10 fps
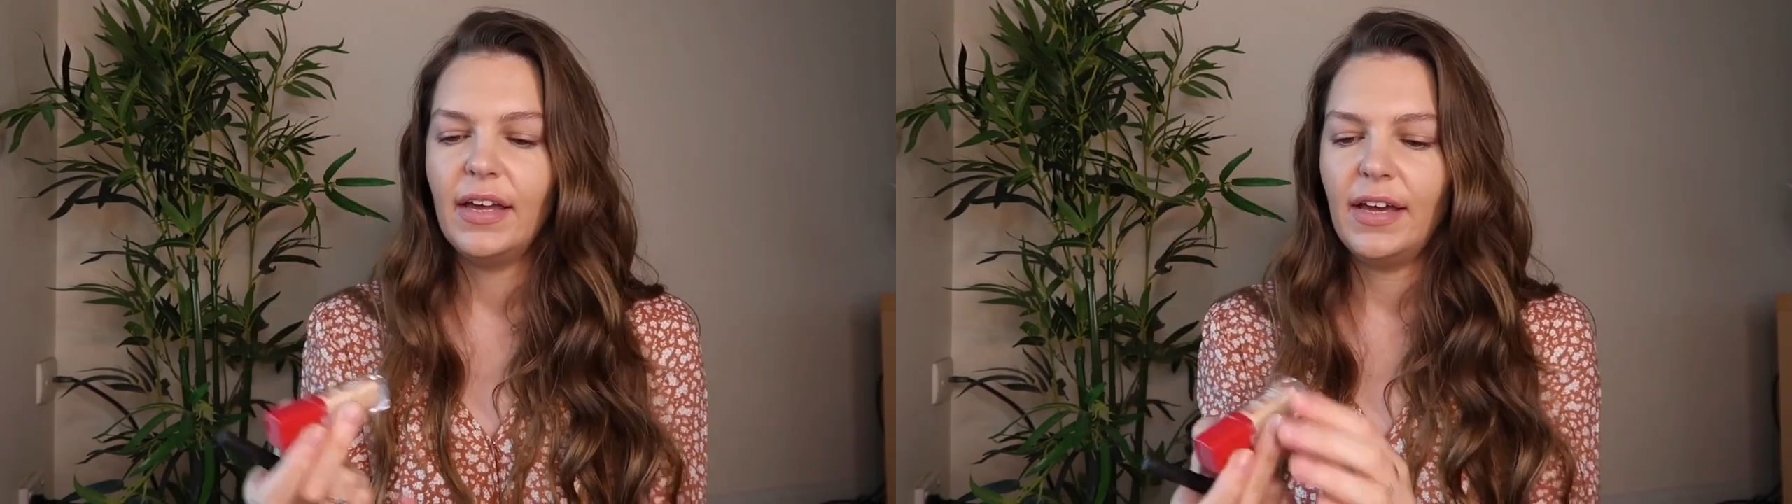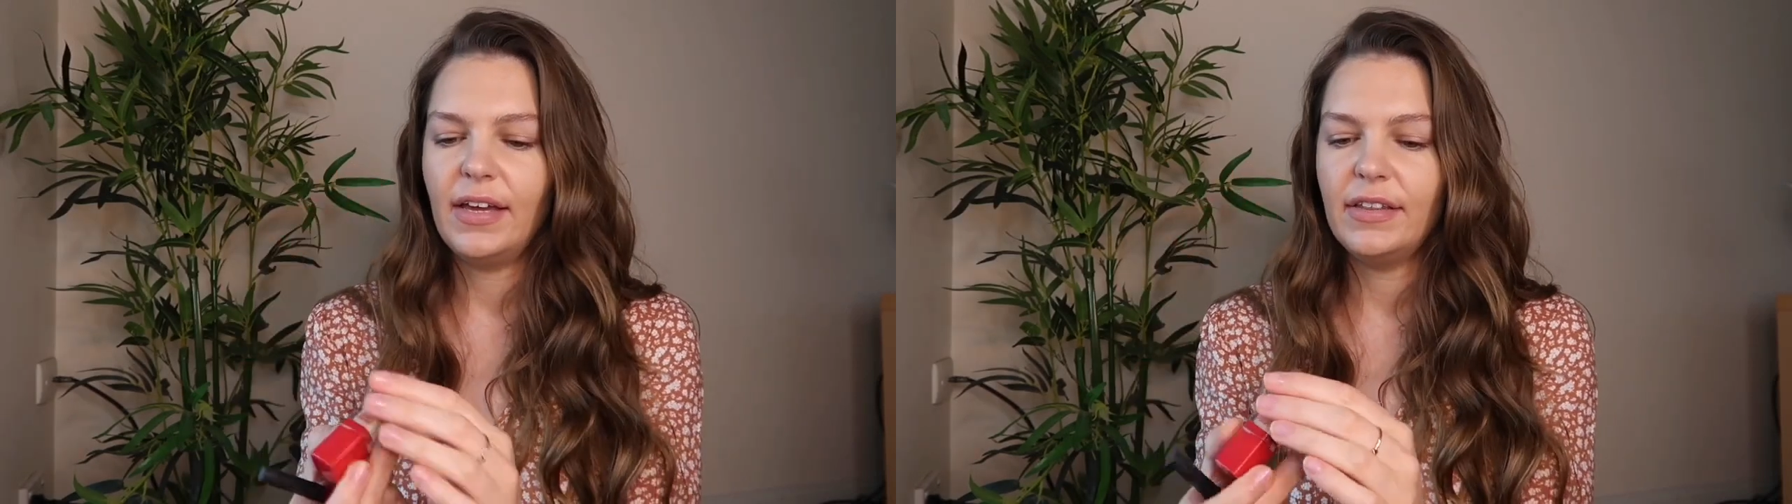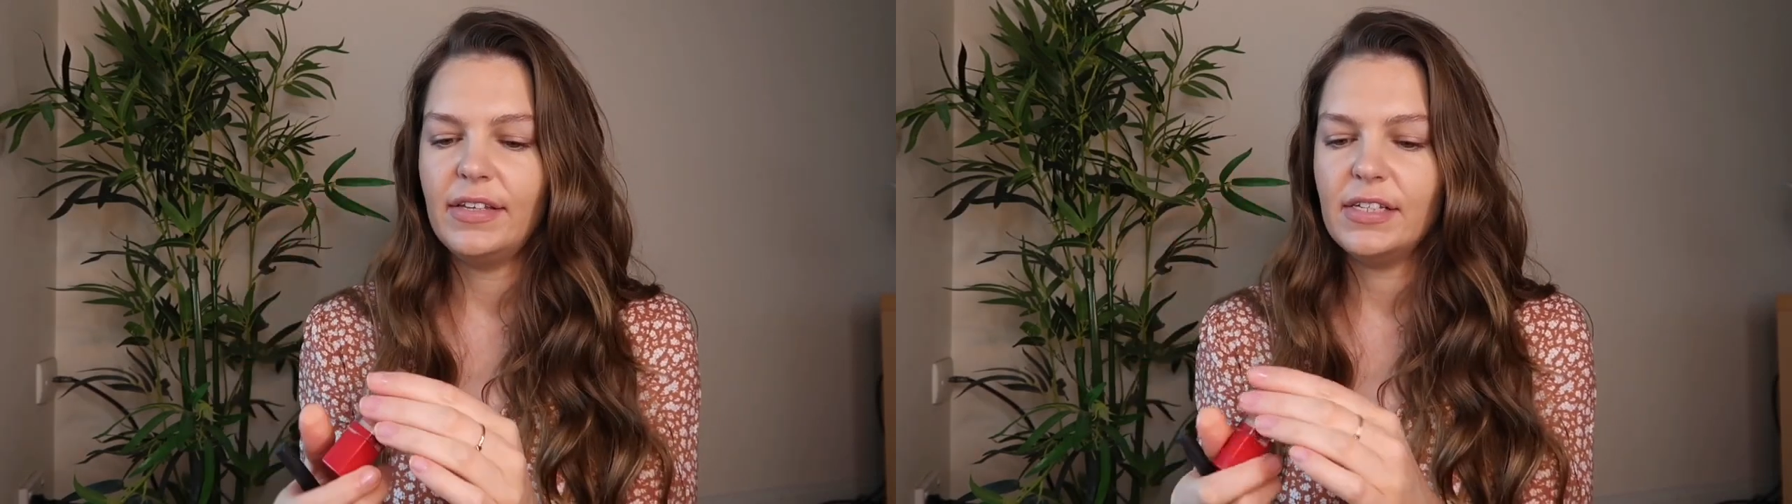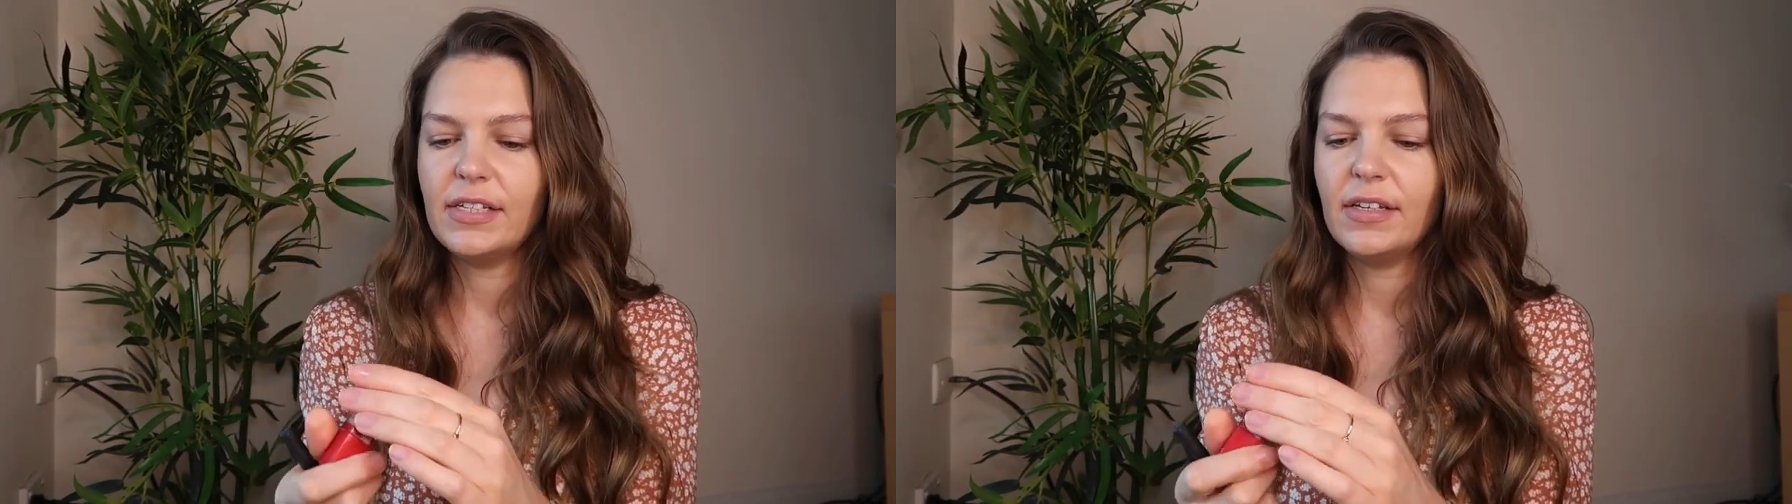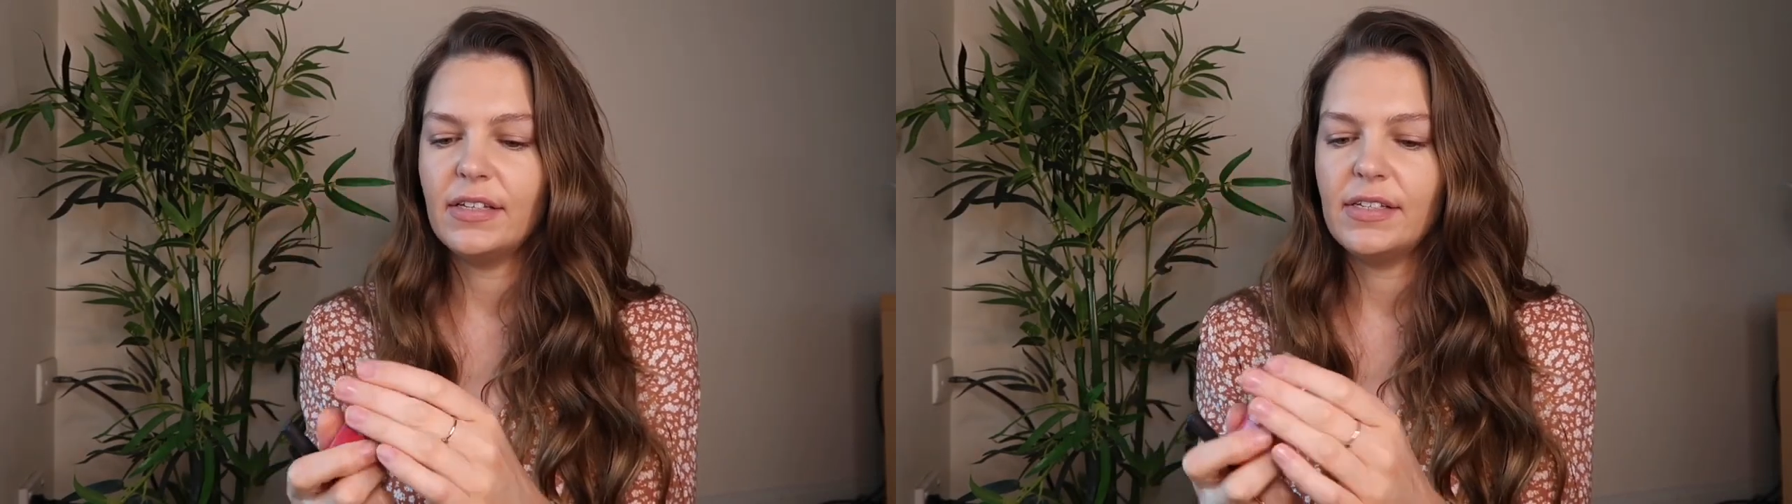and this
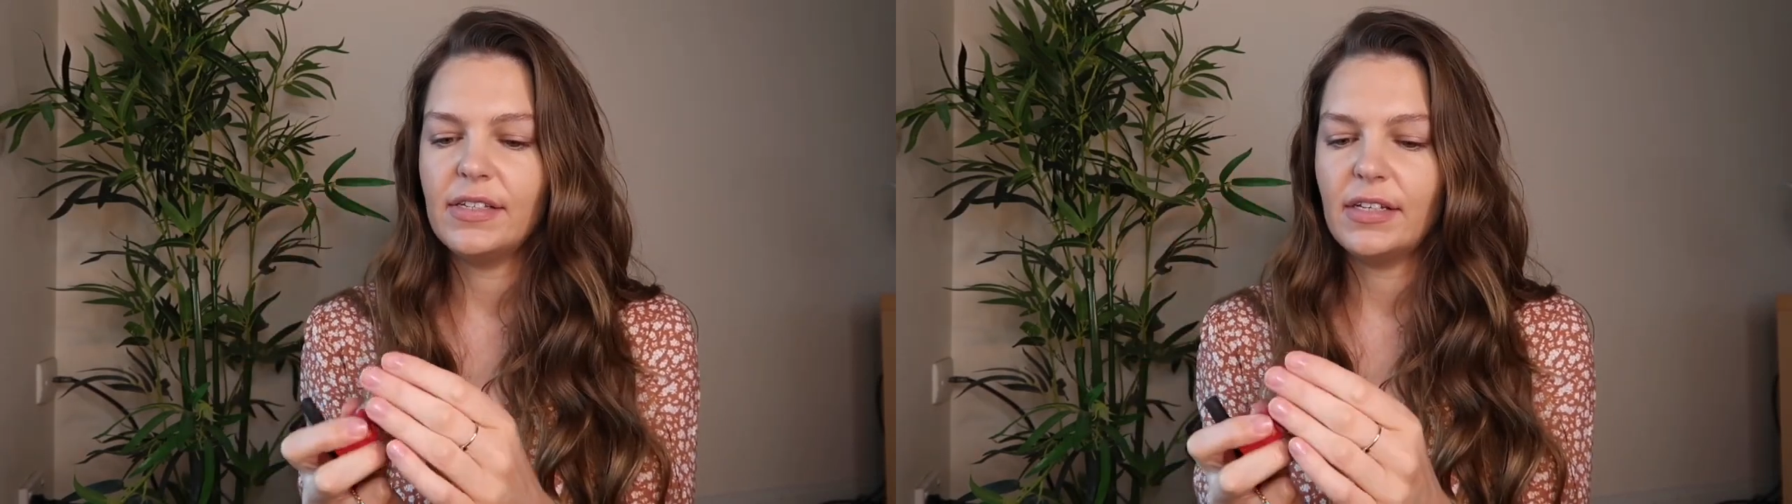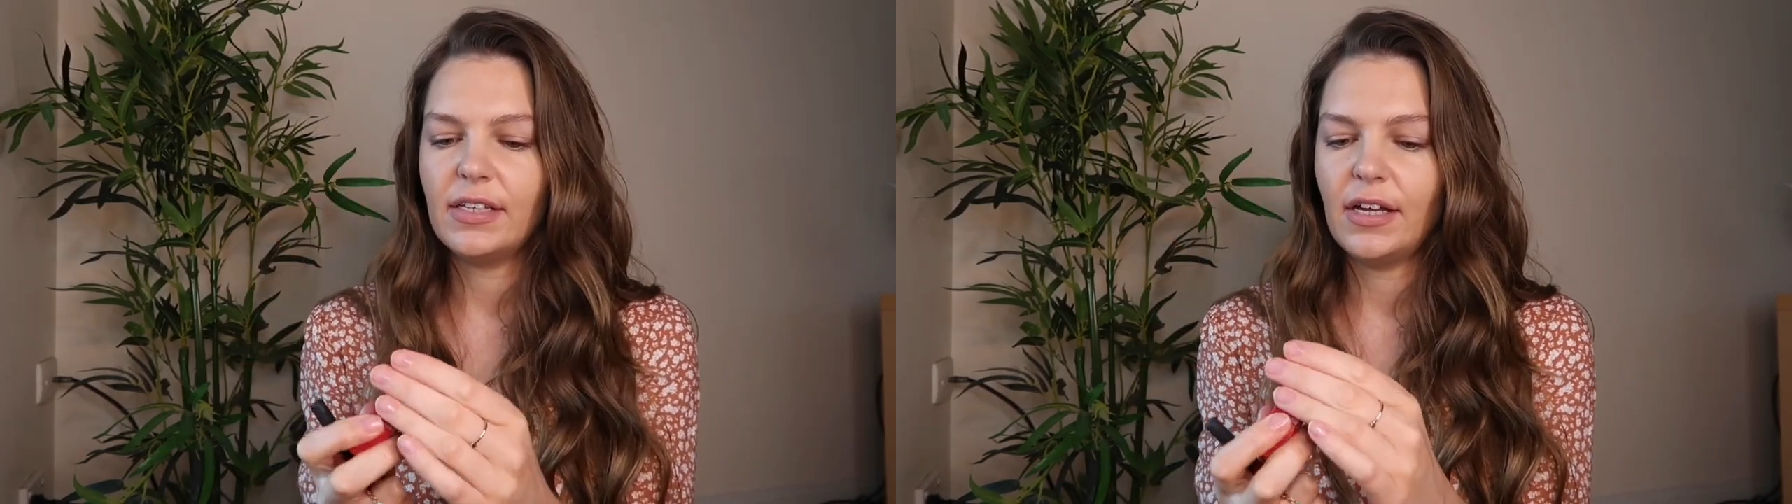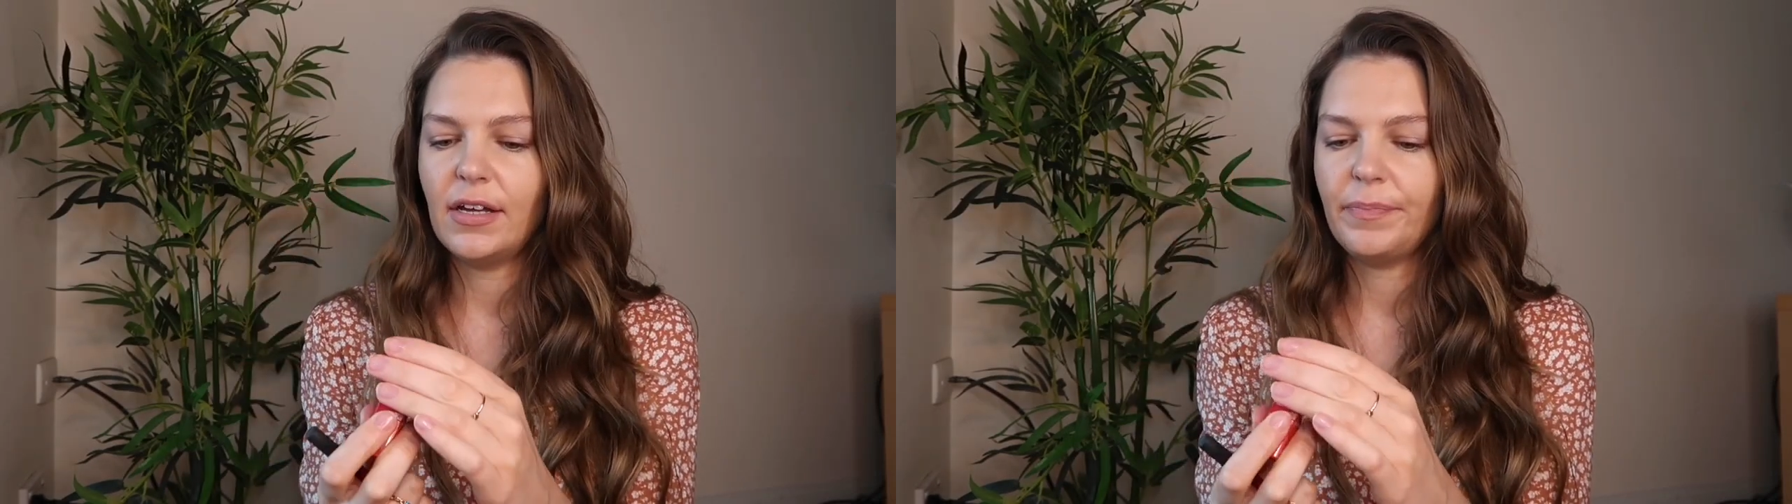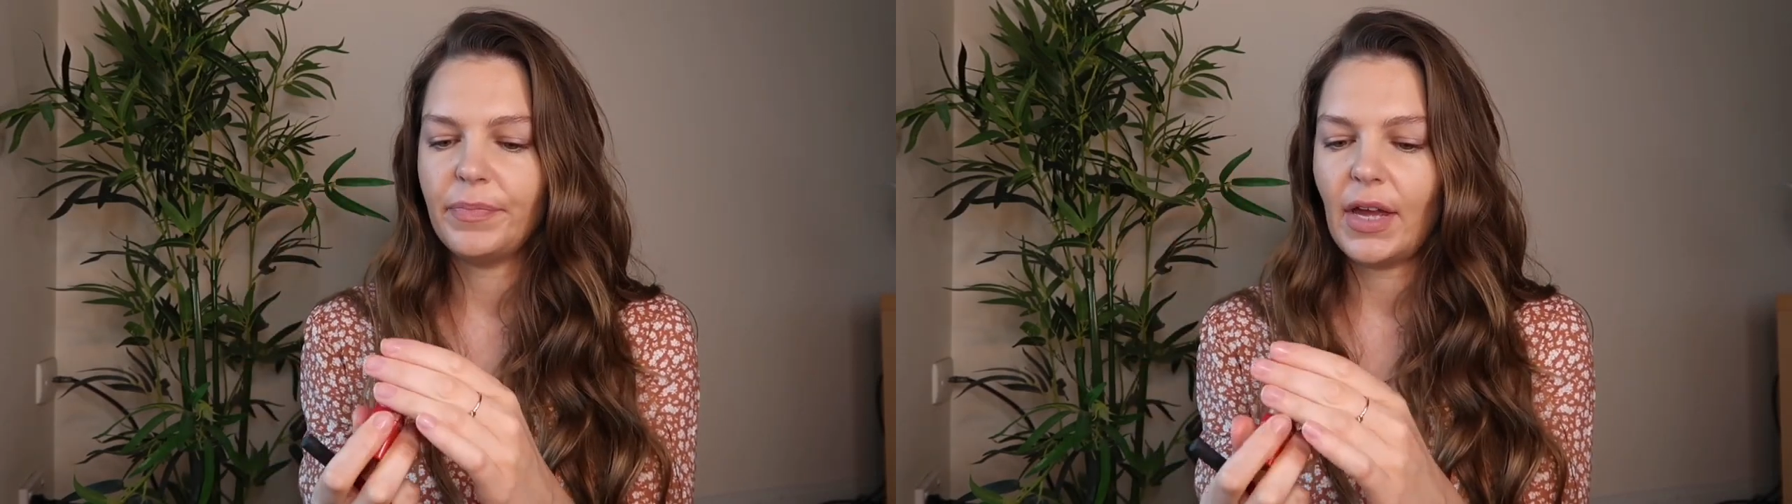concealer